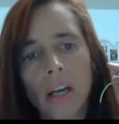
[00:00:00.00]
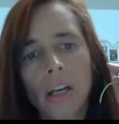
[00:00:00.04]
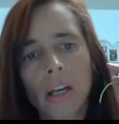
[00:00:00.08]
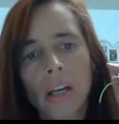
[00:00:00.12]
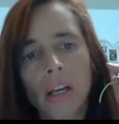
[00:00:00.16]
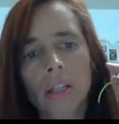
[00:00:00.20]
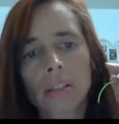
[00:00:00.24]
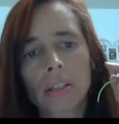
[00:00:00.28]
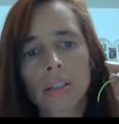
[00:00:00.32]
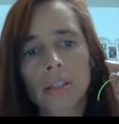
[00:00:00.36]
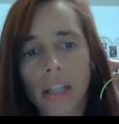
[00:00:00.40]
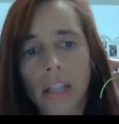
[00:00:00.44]

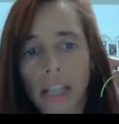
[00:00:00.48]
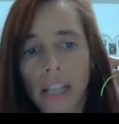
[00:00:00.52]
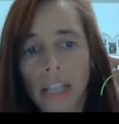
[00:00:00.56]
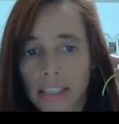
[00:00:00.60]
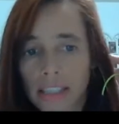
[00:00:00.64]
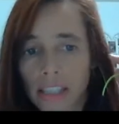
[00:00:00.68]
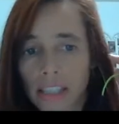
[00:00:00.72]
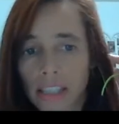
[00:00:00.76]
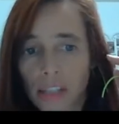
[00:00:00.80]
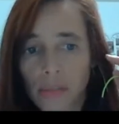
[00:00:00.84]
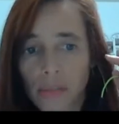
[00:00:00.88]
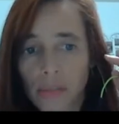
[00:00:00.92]
So
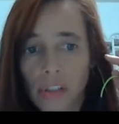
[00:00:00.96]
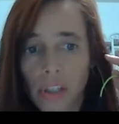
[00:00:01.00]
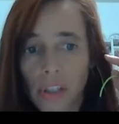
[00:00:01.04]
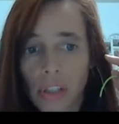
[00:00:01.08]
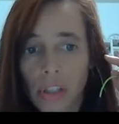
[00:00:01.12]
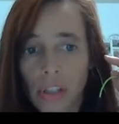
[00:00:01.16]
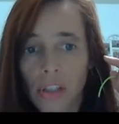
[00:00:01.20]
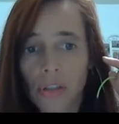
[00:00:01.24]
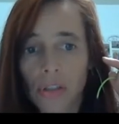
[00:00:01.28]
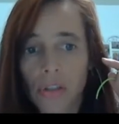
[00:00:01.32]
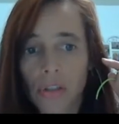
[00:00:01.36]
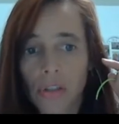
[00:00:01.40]
let's have a
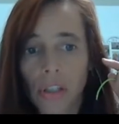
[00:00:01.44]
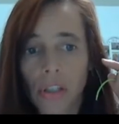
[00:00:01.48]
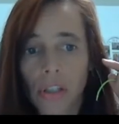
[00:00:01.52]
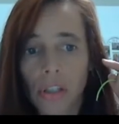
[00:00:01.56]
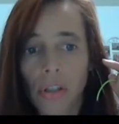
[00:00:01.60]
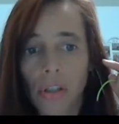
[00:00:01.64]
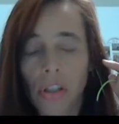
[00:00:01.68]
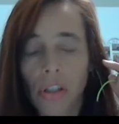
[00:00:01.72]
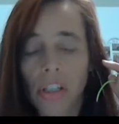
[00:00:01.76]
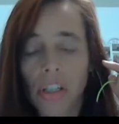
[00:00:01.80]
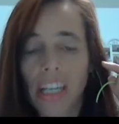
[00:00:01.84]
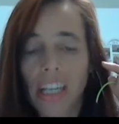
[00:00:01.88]
closer
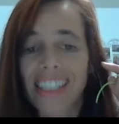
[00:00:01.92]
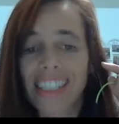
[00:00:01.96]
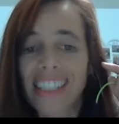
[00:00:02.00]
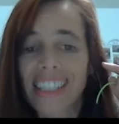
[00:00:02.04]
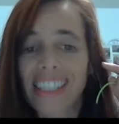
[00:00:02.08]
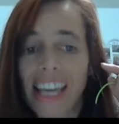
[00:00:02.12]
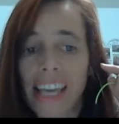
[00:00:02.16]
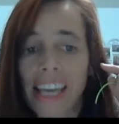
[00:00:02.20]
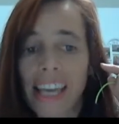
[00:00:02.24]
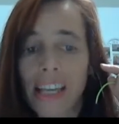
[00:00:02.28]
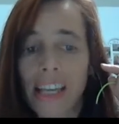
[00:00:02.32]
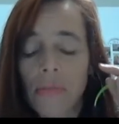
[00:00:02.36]
look at
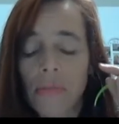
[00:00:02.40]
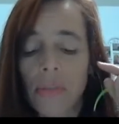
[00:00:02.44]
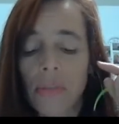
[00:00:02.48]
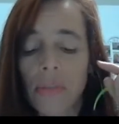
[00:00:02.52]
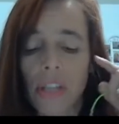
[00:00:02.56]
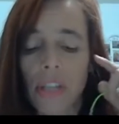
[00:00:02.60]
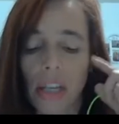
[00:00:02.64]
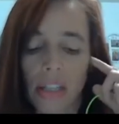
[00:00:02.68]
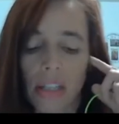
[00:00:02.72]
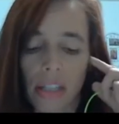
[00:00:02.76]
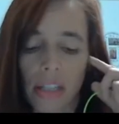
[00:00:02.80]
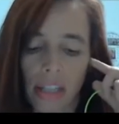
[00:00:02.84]
games
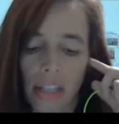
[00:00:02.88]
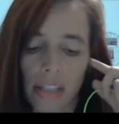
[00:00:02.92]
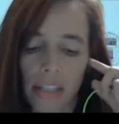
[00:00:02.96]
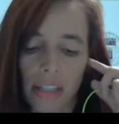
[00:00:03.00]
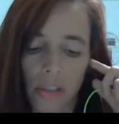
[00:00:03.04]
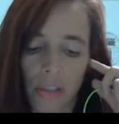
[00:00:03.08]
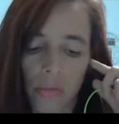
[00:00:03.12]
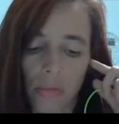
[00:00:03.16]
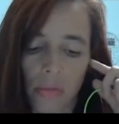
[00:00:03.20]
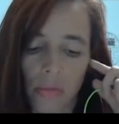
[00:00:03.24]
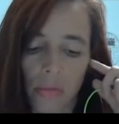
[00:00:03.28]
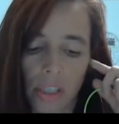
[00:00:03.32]
and hate
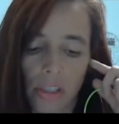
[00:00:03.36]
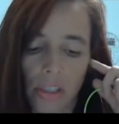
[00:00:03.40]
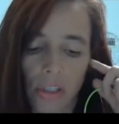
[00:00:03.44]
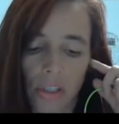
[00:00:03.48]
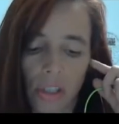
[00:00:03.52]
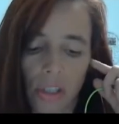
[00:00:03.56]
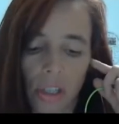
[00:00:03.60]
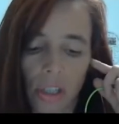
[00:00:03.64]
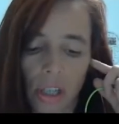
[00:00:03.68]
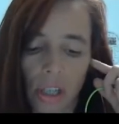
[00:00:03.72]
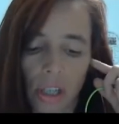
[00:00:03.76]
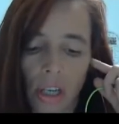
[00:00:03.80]
speech.